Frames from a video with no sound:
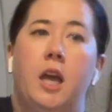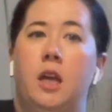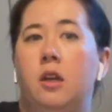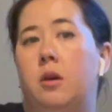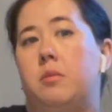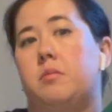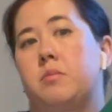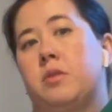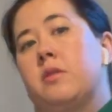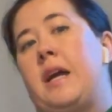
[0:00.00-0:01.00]
and
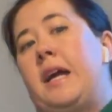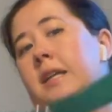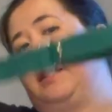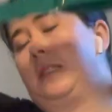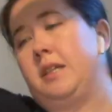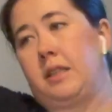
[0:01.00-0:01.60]
practice